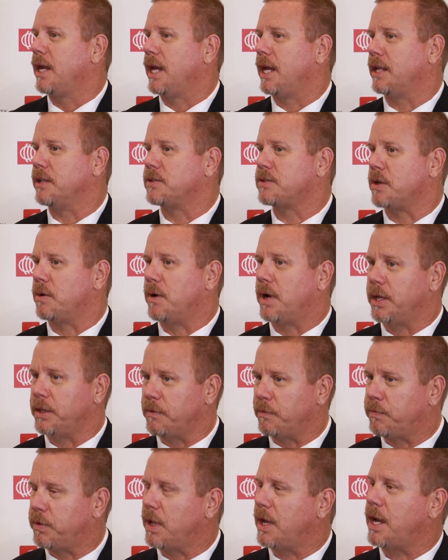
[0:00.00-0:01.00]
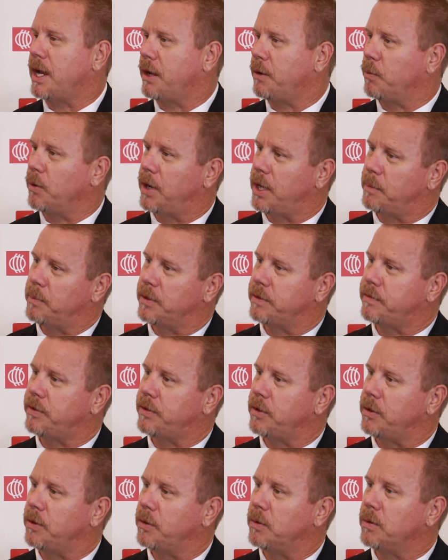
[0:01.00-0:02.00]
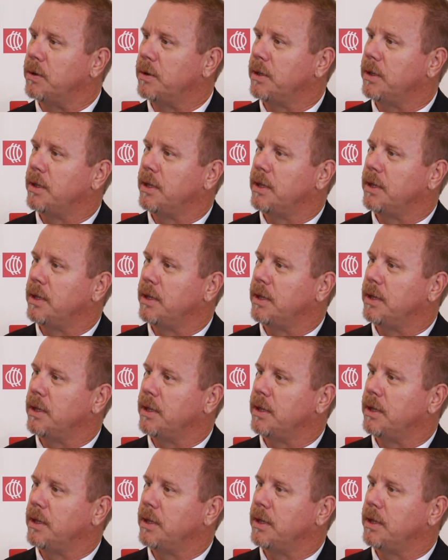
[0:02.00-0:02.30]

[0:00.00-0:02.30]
And so on the fly, we're able to